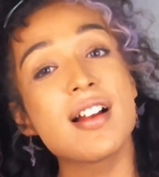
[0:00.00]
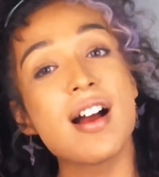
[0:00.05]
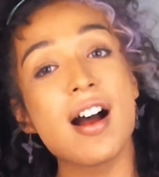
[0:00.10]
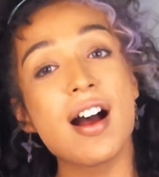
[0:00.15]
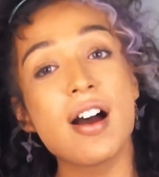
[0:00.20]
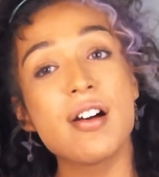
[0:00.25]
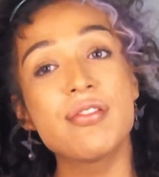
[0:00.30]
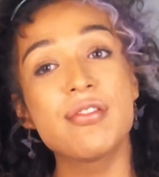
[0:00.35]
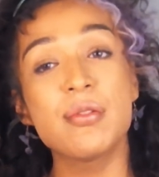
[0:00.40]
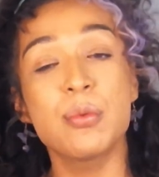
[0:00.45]

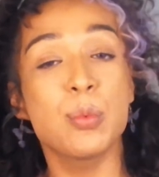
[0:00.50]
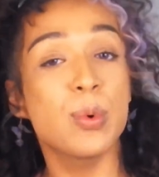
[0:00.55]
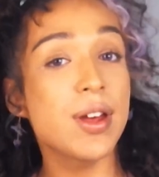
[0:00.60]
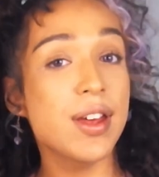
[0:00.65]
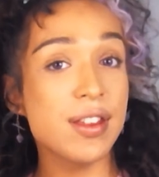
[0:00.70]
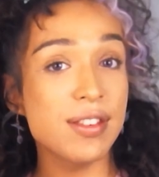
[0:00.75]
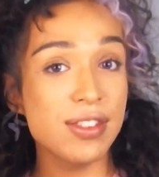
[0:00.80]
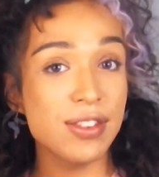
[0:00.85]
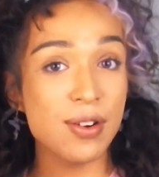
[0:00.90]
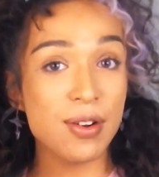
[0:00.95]
off
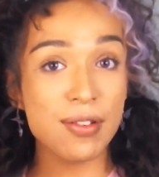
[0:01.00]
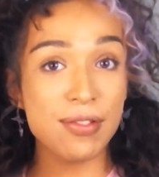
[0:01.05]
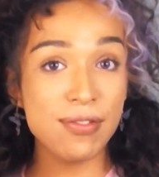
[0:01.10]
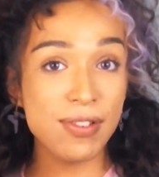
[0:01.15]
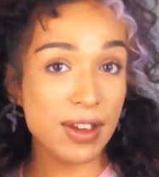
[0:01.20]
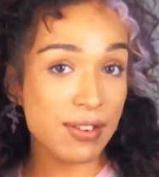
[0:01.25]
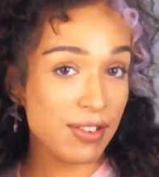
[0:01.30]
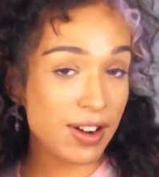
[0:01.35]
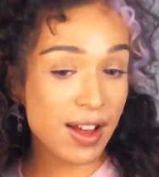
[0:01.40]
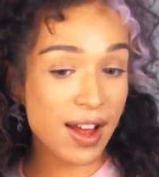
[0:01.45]
with your
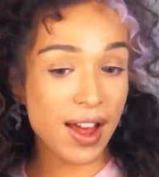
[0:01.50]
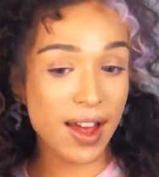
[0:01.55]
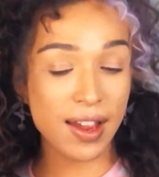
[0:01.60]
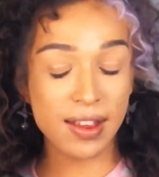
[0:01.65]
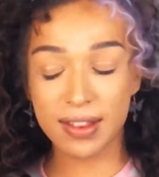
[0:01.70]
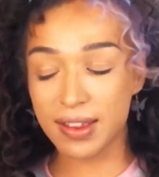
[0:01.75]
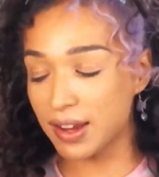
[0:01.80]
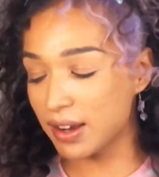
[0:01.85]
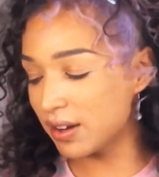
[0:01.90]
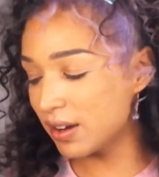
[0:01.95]
favorite
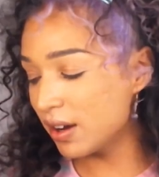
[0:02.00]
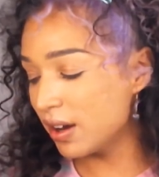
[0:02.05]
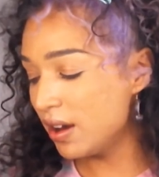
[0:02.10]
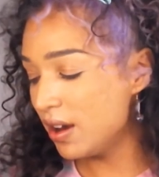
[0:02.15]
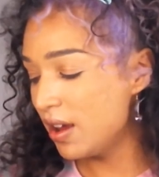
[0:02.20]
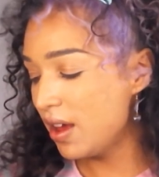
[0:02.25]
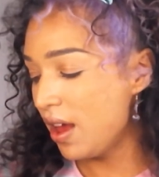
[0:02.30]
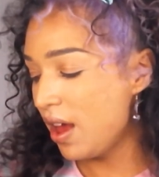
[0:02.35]
highlighter.